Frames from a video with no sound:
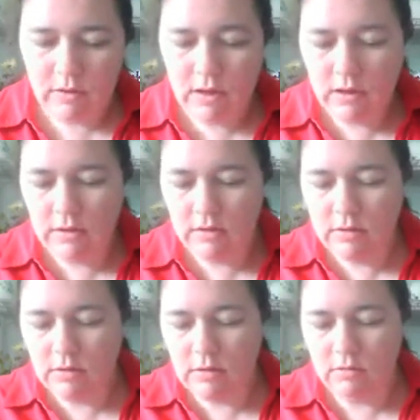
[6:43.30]
Okay,
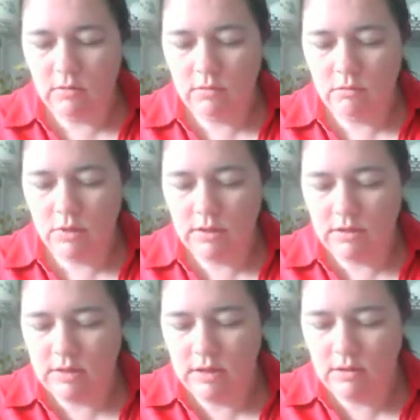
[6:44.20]
so
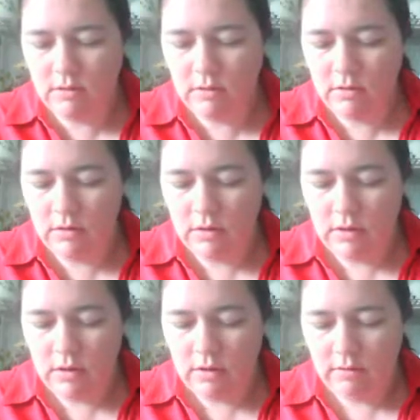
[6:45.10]
press down,
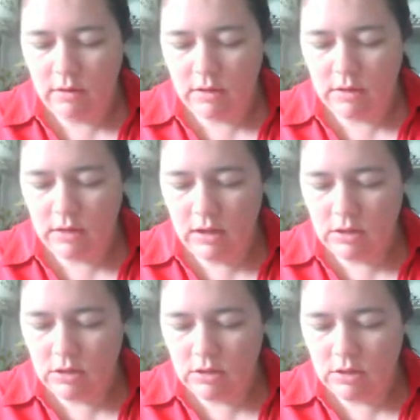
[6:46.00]
got to the
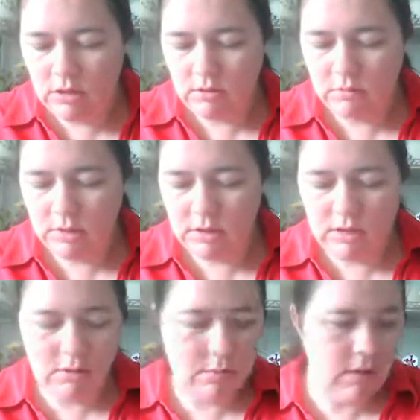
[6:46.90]
edges, pressing
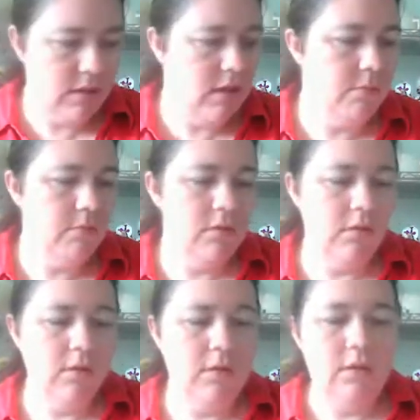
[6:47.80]
down my thumb.
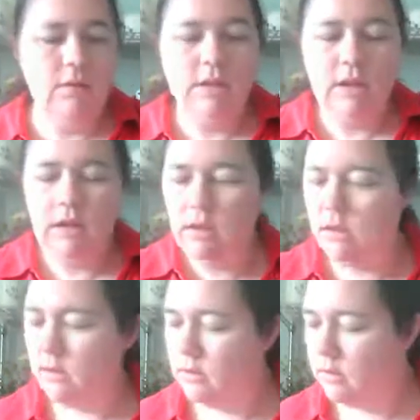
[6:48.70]
I
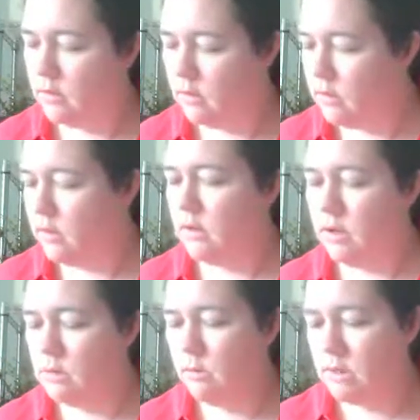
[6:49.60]

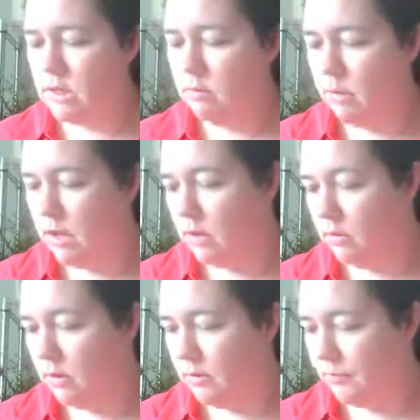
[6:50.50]
should always leave my heater
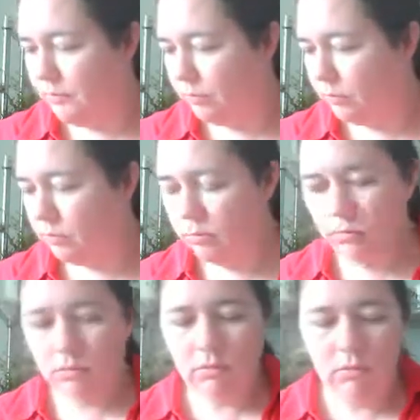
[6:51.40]
on.
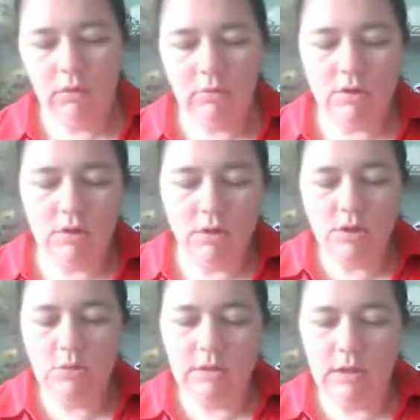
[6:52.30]
What you can
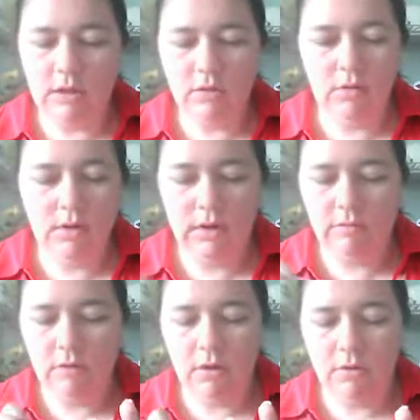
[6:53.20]
do with the heater, you can
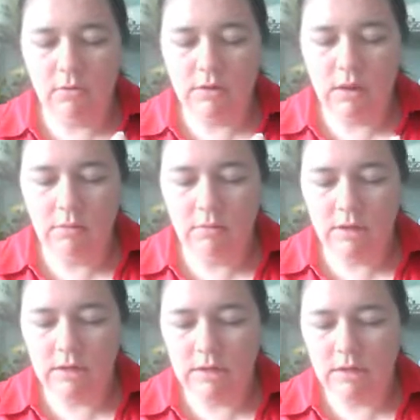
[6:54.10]
leave it on the whole time
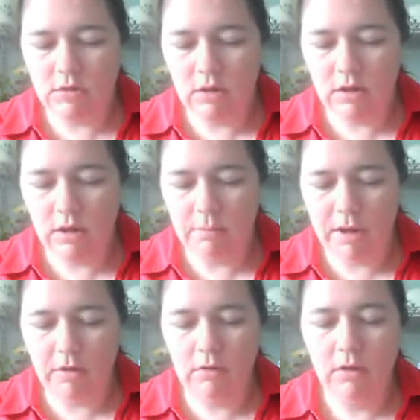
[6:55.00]
because it doesn't draw a lot of
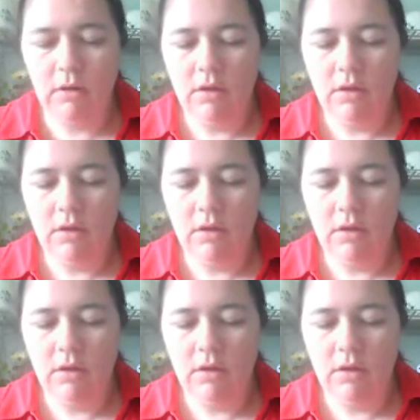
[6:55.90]
power.